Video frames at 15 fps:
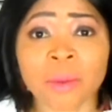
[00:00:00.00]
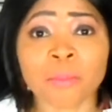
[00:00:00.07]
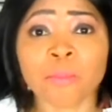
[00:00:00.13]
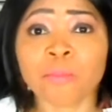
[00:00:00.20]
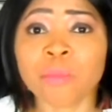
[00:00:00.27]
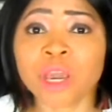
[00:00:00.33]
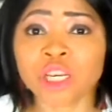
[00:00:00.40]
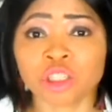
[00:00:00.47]

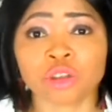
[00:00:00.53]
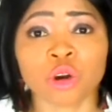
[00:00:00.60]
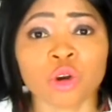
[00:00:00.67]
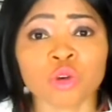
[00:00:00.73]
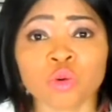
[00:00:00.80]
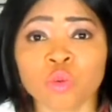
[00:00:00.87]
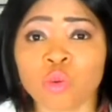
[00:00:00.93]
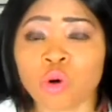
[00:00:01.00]
Make
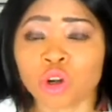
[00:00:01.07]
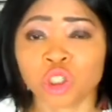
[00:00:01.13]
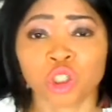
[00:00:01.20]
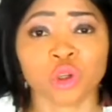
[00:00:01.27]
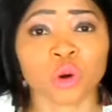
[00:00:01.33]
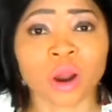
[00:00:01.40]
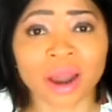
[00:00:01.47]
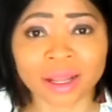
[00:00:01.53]
sure you wash
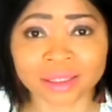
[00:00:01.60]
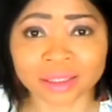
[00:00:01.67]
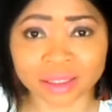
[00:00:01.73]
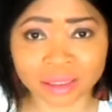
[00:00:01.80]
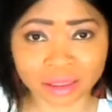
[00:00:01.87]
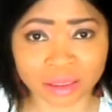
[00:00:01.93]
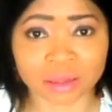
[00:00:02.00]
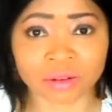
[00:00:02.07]
your
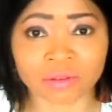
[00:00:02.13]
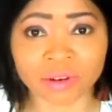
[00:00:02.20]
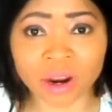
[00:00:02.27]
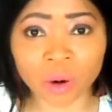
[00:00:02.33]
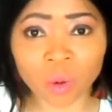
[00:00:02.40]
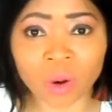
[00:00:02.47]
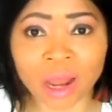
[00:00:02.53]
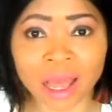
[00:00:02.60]
hands
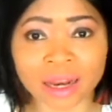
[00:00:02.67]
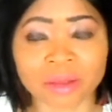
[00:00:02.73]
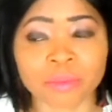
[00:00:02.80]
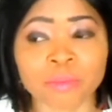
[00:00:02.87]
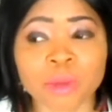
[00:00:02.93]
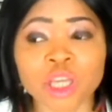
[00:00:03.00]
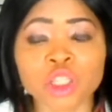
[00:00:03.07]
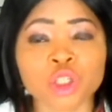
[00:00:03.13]

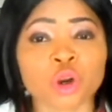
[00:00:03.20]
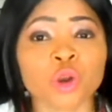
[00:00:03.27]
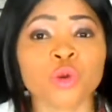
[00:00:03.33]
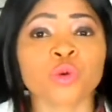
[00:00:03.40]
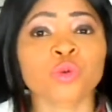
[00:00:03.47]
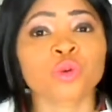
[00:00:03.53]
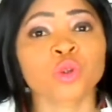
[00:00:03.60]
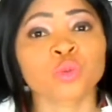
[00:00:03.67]
regularly. Make sure
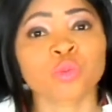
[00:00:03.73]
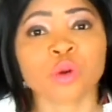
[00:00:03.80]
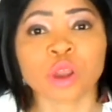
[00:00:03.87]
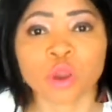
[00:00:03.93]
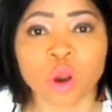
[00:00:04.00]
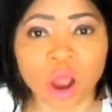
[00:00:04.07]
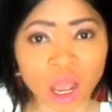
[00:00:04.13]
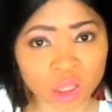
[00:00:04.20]
you
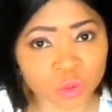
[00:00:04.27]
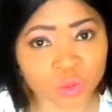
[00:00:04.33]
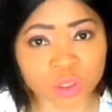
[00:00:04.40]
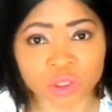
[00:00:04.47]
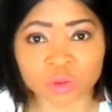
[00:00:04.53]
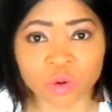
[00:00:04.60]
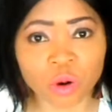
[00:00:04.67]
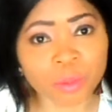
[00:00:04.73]
spray your hand
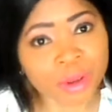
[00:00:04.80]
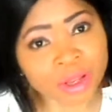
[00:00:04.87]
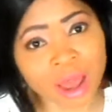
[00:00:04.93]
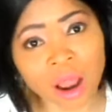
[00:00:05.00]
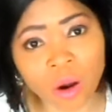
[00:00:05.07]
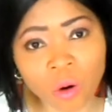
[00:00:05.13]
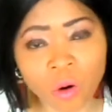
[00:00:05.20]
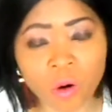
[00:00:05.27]
with rubbing
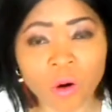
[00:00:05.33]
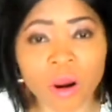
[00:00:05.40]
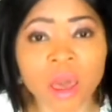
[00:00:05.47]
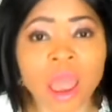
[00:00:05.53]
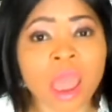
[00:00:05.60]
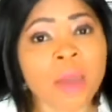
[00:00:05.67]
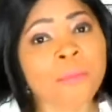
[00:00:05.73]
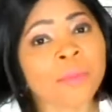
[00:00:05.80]
alcohol.
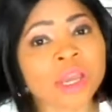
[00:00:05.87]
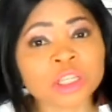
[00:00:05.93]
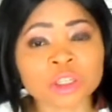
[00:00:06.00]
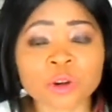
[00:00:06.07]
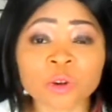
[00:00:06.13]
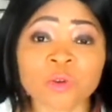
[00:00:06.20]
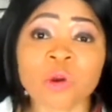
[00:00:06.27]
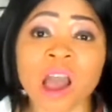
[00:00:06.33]
Make
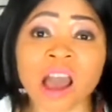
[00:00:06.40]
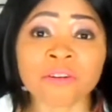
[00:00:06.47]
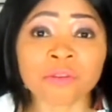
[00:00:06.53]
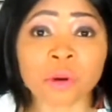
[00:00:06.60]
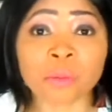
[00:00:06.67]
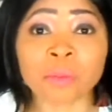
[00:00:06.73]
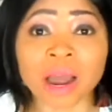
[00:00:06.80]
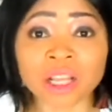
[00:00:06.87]
sure you have
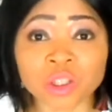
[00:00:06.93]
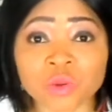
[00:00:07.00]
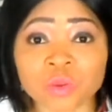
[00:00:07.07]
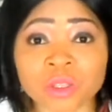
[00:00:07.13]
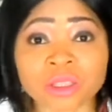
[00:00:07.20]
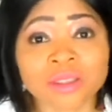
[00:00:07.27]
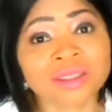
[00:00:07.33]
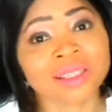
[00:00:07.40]
your bath
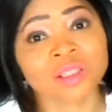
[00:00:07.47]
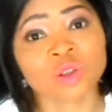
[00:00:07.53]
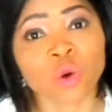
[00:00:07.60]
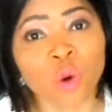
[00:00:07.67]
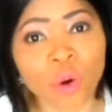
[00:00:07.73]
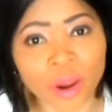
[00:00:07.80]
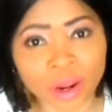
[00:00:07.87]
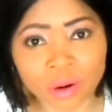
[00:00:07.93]
with
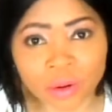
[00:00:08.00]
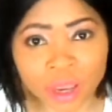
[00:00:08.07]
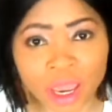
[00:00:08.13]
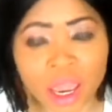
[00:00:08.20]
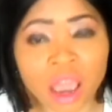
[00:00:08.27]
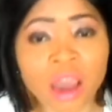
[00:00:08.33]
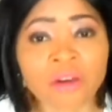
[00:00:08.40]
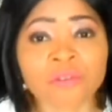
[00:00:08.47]
Dettol,
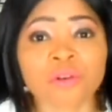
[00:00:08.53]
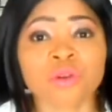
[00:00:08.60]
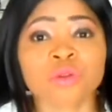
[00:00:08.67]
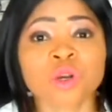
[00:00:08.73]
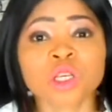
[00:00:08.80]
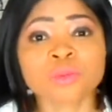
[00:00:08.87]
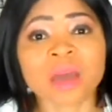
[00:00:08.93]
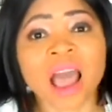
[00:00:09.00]
okay? For
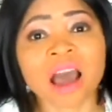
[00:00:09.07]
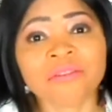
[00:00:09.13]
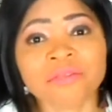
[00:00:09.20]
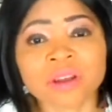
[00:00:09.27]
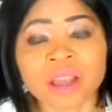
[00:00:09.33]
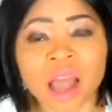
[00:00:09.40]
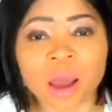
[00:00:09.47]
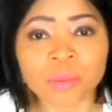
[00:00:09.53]
those my
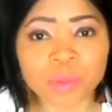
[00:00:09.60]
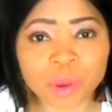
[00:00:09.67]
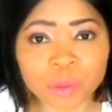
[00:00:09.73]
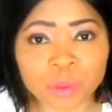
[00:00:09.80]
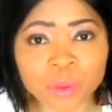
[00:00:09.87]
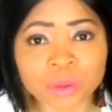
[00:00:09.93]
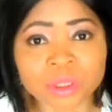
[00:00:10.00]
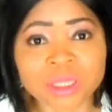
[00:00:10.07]
African
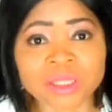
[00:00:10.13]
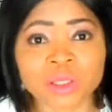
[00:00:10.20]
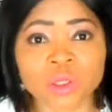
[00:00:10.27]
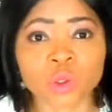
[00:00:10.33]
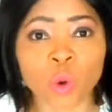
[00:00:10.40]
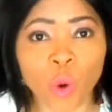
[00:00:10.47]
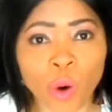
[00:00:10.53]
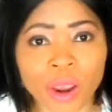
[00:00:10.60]
people,
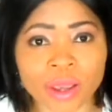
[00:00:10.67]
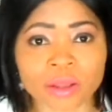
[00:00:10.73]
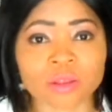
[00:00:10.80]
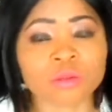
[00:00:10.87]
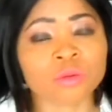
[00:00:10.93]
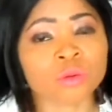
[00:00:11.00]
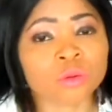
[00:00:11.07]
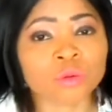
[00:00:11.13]

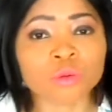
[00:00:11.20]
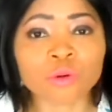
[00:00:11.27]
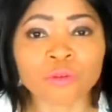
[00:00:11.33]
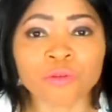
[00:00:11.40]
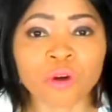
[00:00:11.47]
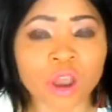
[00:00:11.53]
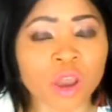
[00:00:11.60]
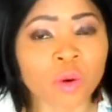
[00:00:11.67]
Dettol, look
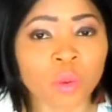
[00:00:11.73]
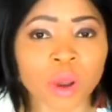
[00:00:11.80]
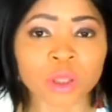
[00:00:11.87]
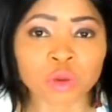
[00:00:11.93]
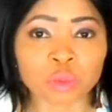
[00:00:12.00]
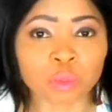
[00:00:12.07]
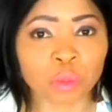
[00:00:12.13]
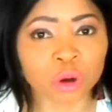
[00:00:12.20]
for a way
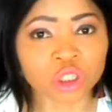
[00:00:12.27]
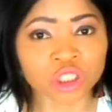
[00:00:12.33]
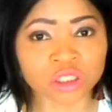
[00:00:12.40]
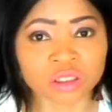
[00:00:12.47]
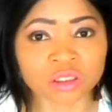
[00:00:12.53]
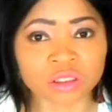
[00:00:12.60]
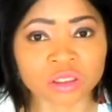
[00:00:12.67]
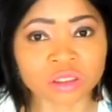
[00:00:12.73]
to
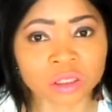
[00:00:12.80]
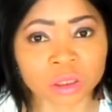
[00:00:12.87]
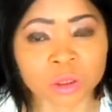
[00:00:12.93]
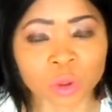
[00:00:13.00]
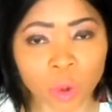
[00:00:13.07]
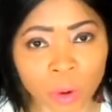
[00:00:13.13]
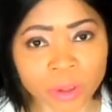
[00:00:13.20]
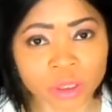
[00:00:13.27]
purchase
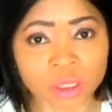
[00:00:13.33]
Dettol.